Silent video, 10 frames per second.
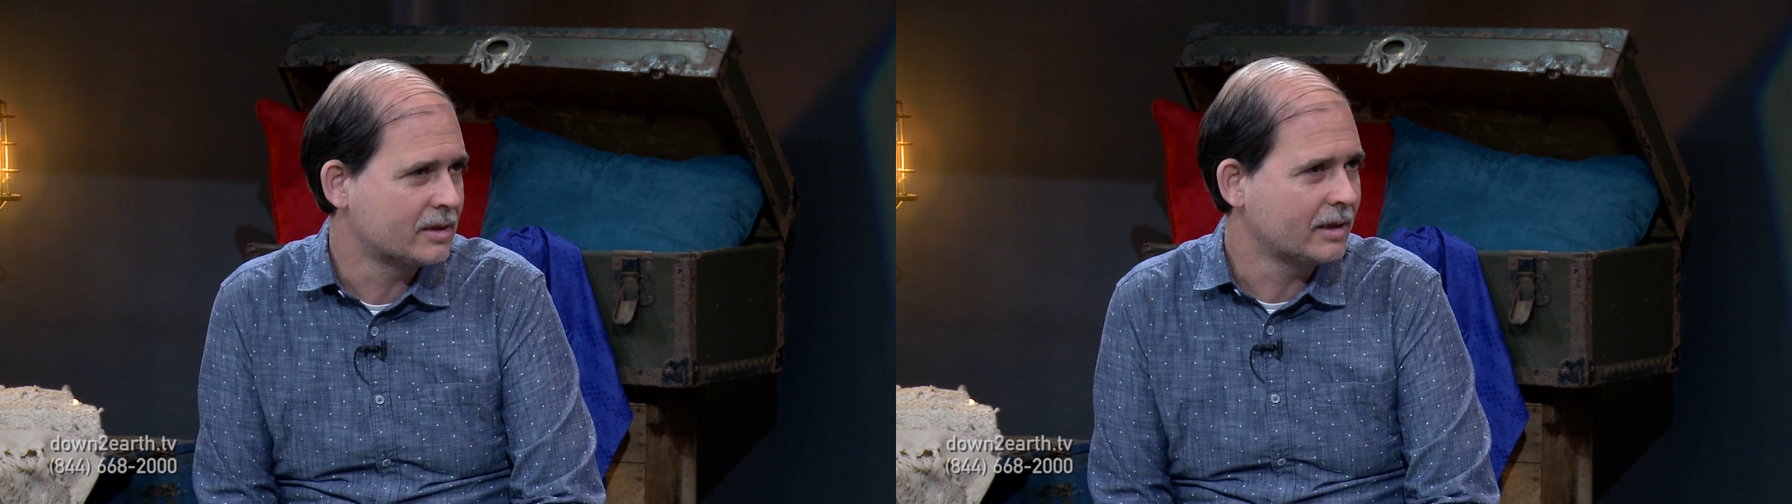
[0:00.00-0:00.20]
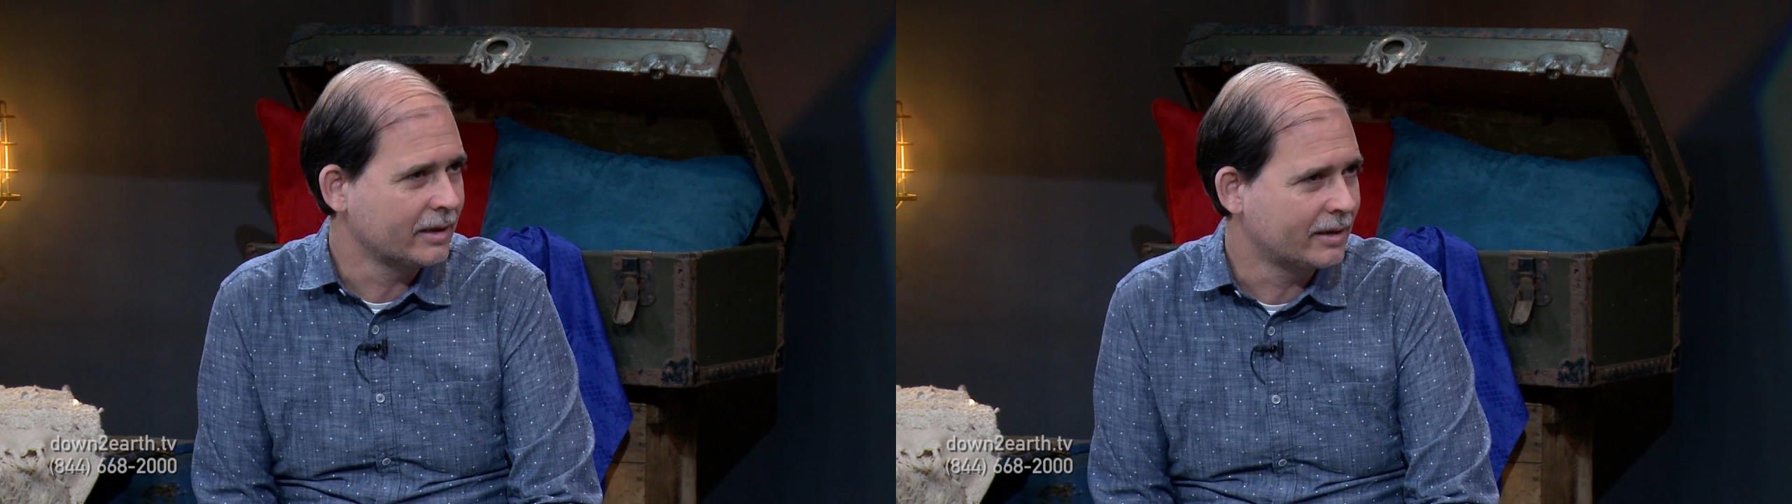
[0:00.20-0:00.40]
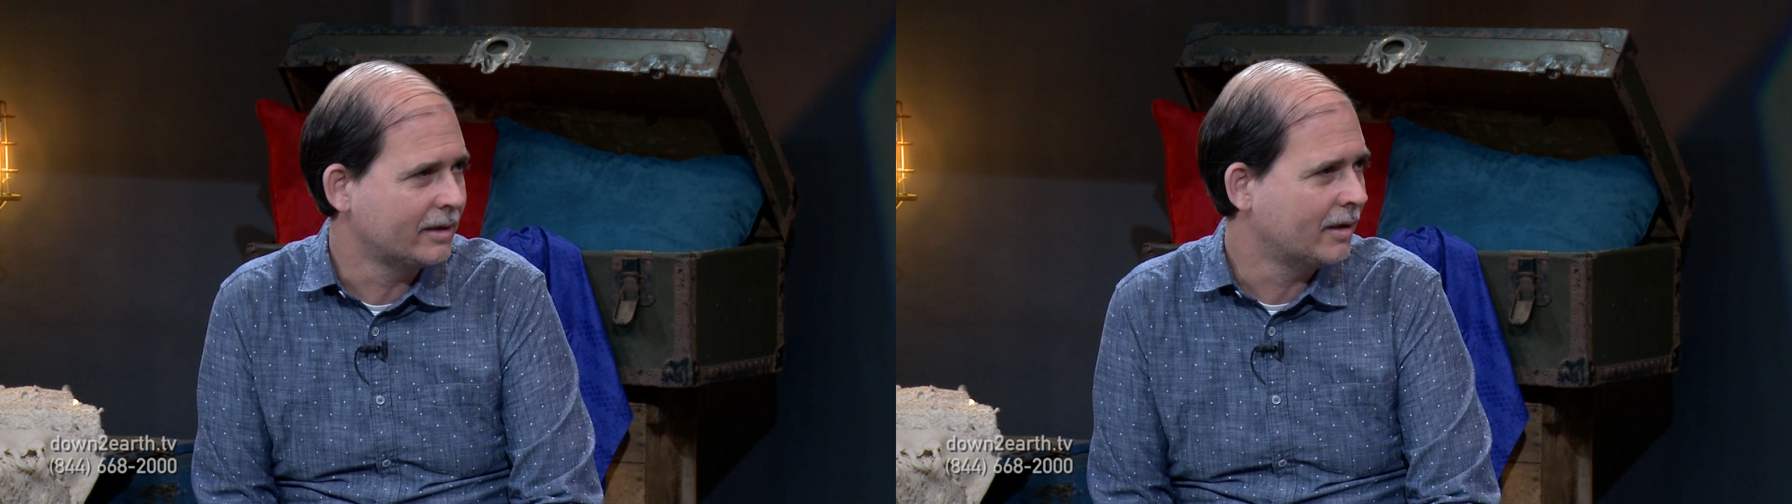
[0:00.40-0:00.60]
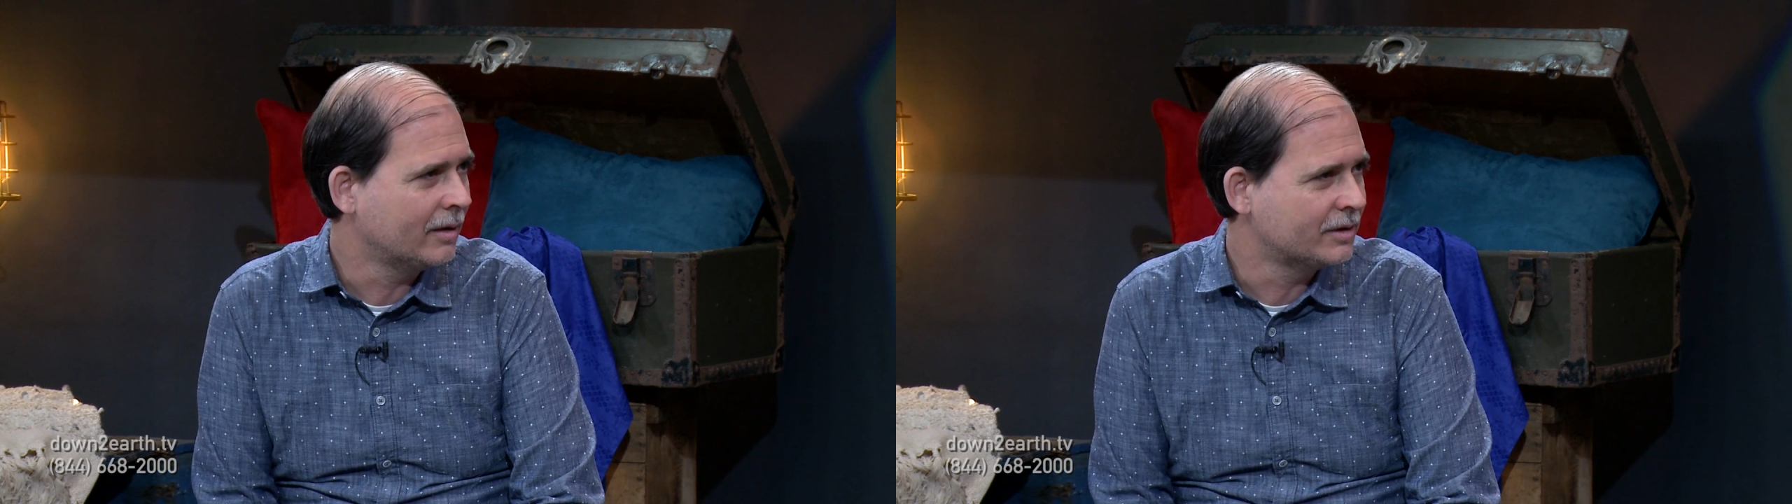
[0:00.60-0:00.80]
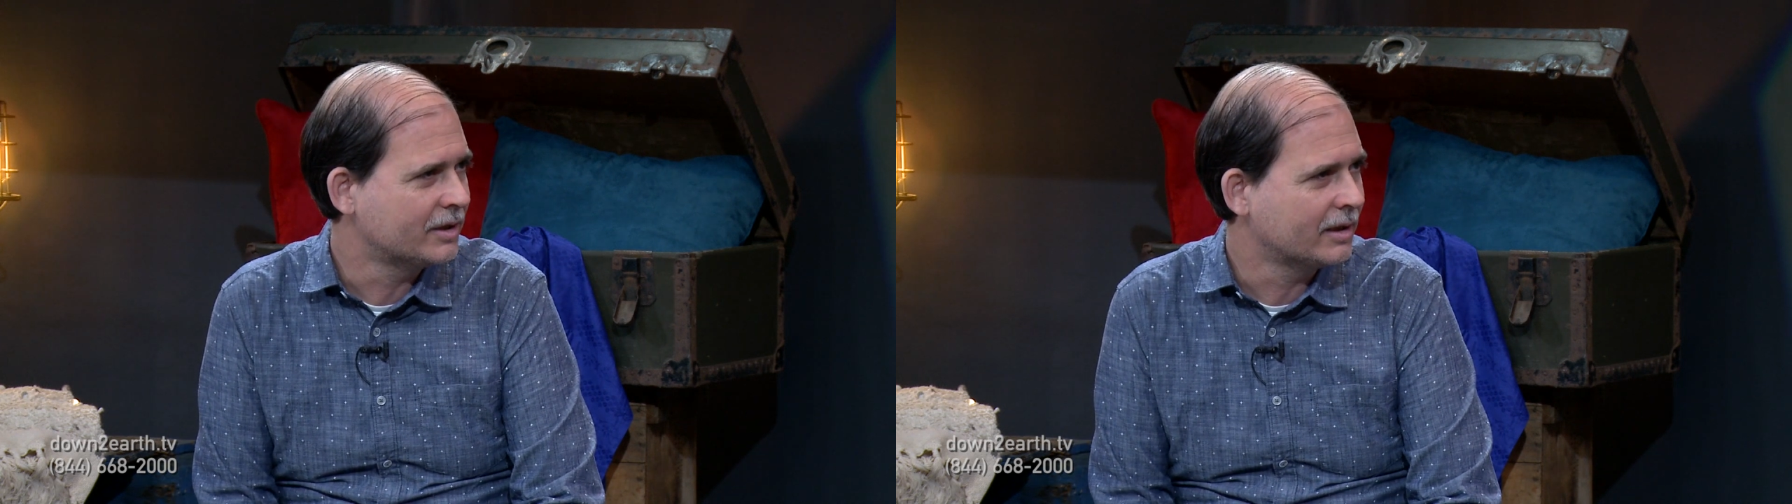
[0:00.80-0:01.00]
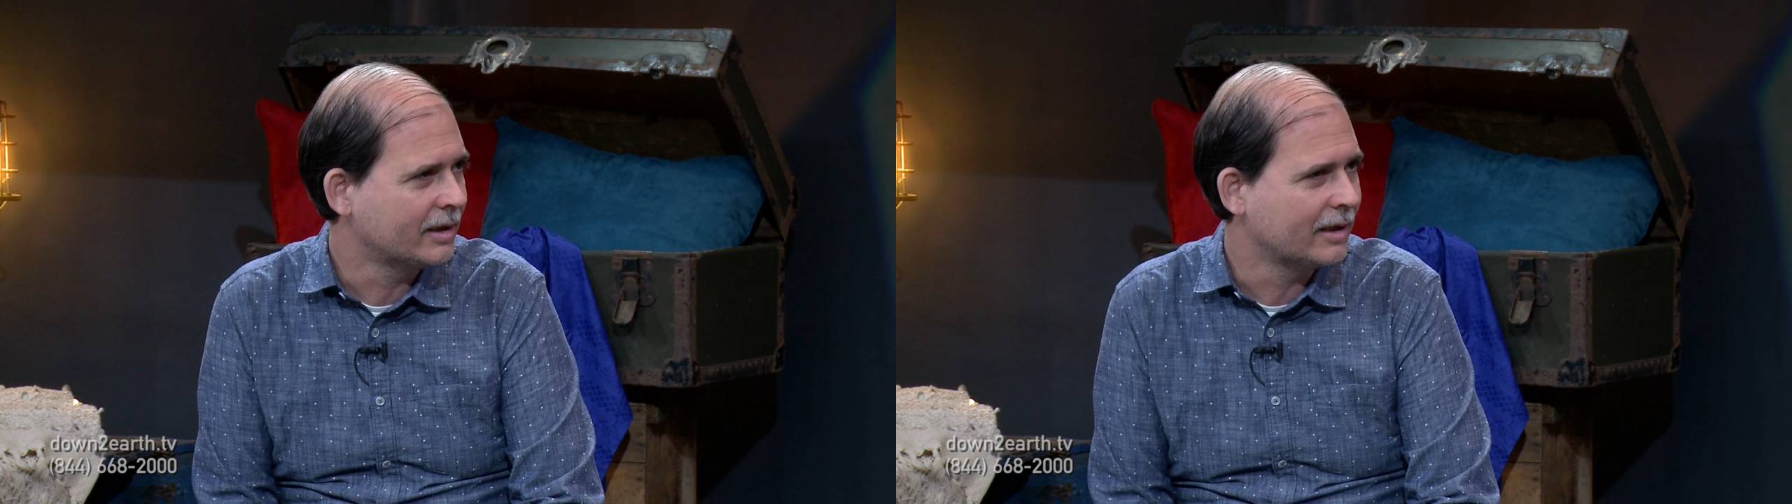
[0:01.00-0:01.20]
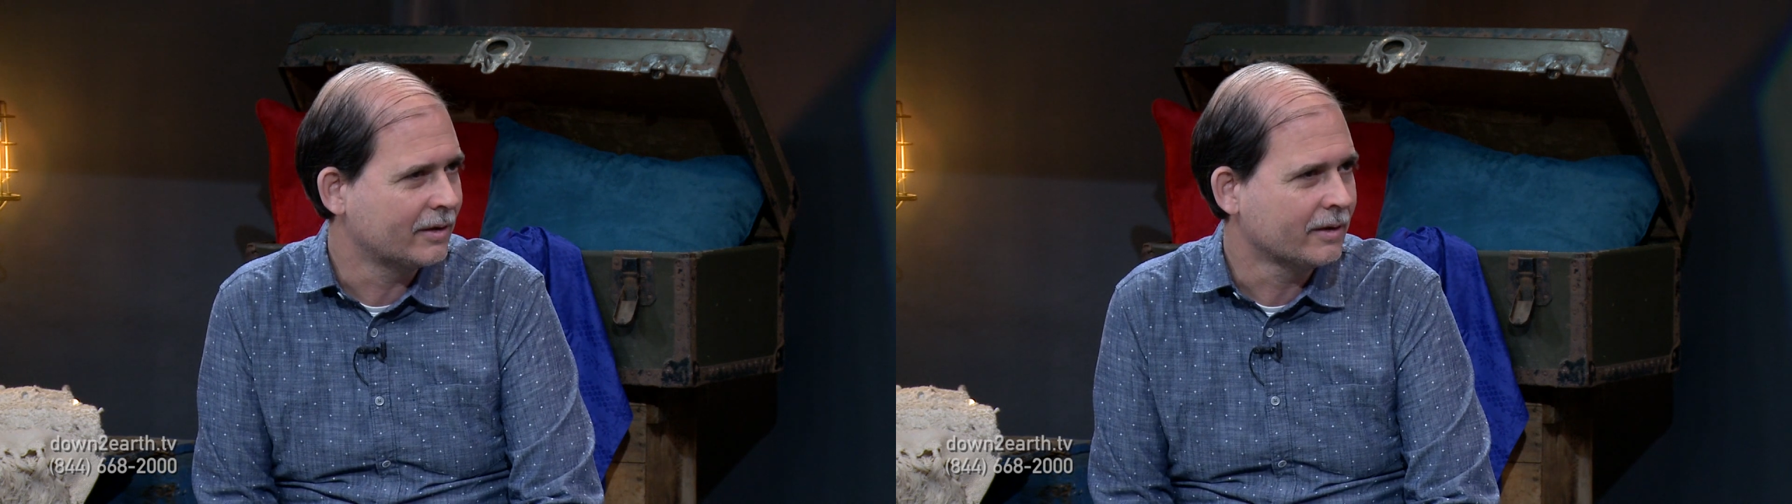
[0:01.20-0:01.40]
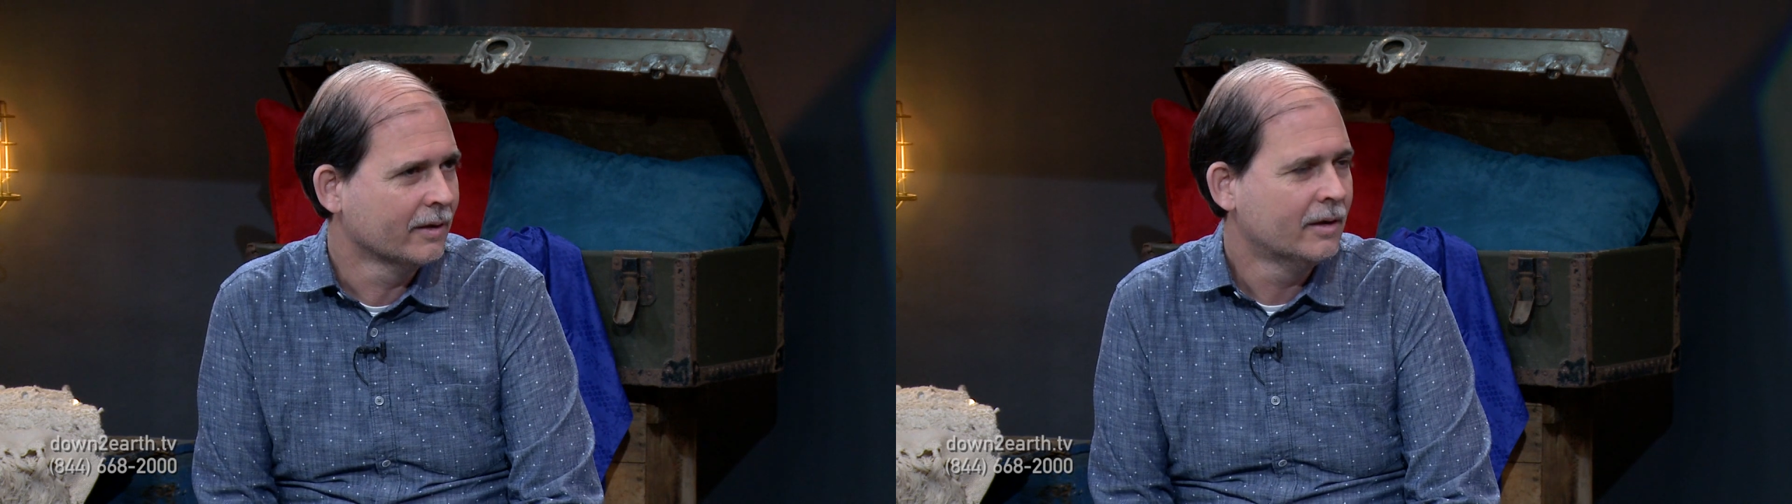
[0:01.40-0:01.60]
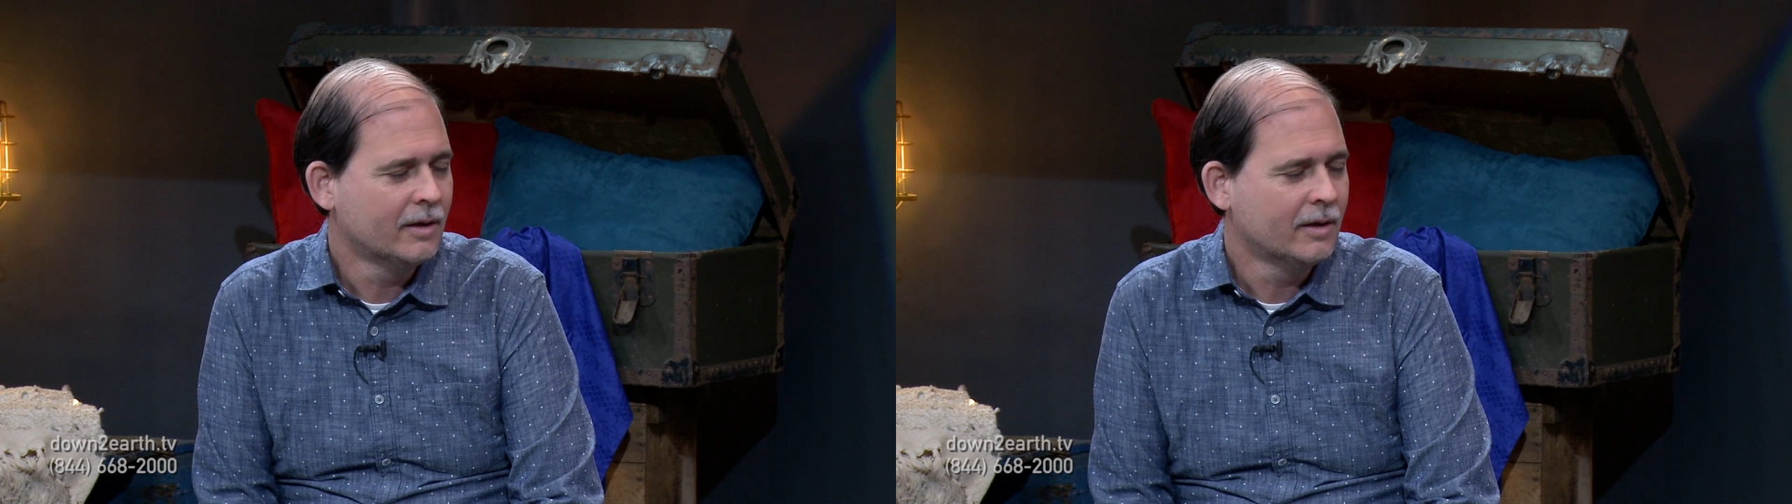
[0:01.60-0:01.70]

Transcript: studying theology together.